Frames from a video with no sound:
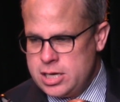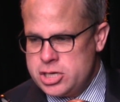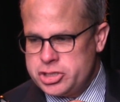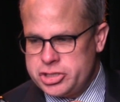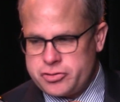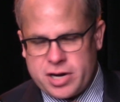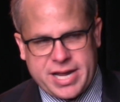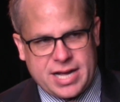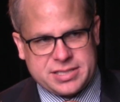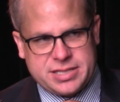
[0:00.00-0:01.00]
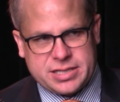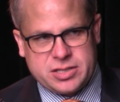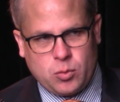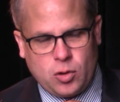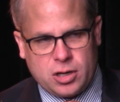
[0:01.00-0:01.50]
She struck out 6
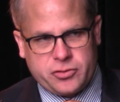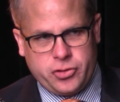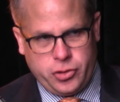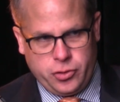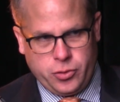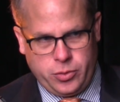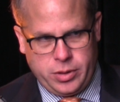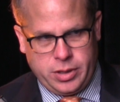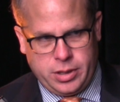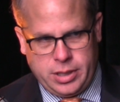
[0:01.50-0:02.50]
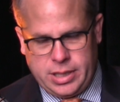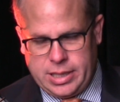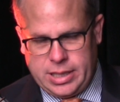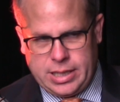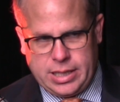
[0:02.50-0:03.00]
and walked 2
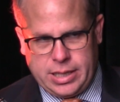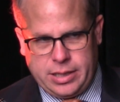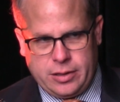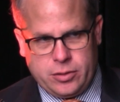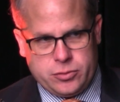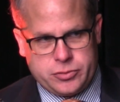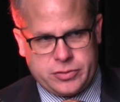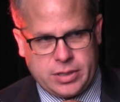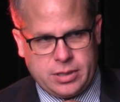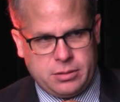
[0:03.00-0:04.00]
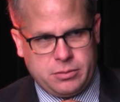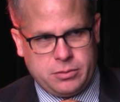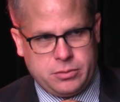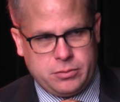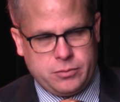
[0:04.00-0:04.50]
in those
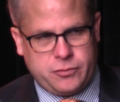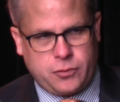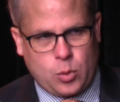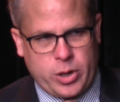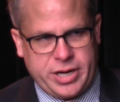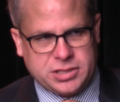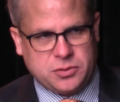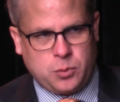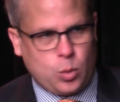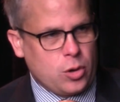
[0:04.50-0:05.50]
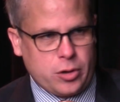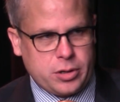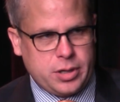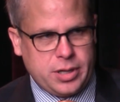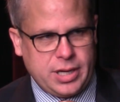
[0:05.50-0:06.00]
4 innings of work.
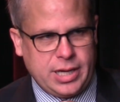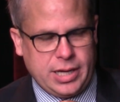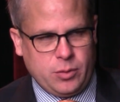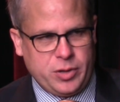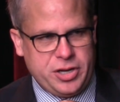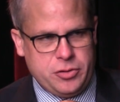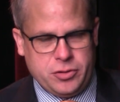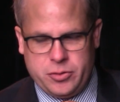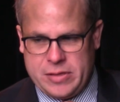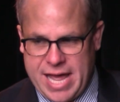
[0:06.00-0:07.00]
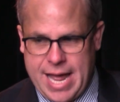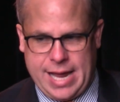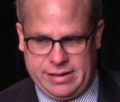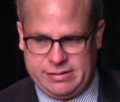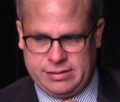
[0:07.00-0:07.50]
And when you do
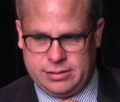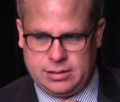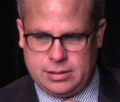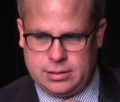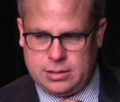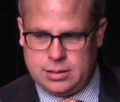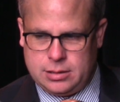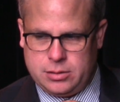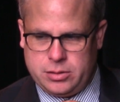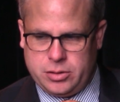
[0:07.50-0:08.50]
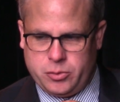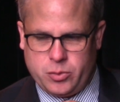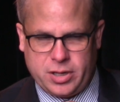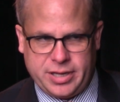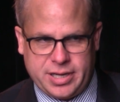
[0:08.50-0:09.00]
that, you
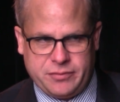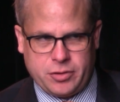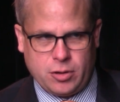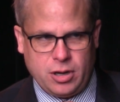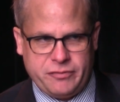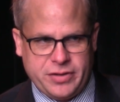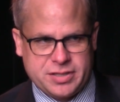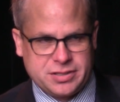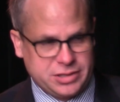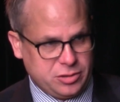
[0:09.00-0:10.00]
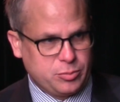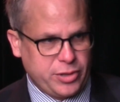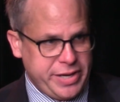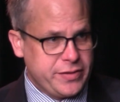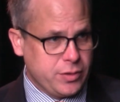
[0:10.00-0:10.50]
really give your offense a little
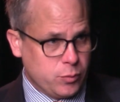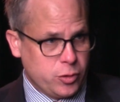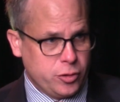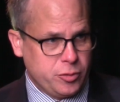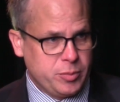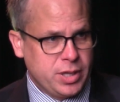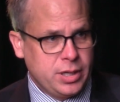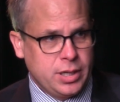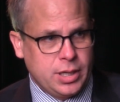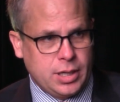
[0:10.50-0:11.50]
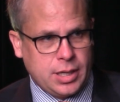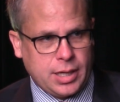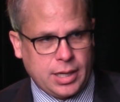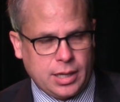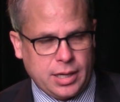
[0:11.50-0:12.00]
breathing room,
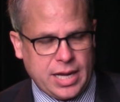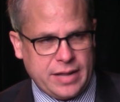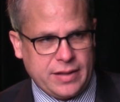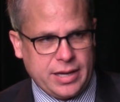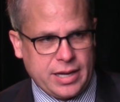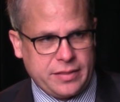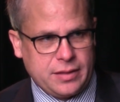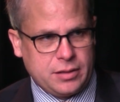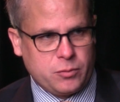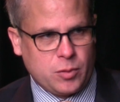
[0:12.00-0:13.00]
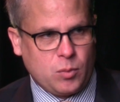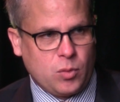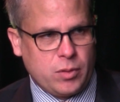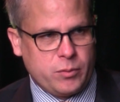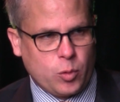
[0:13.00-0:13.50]
and they, I think,
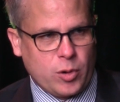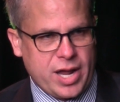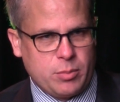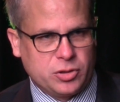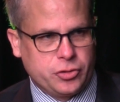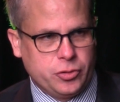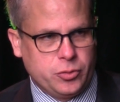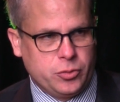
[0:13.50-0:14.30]
were able to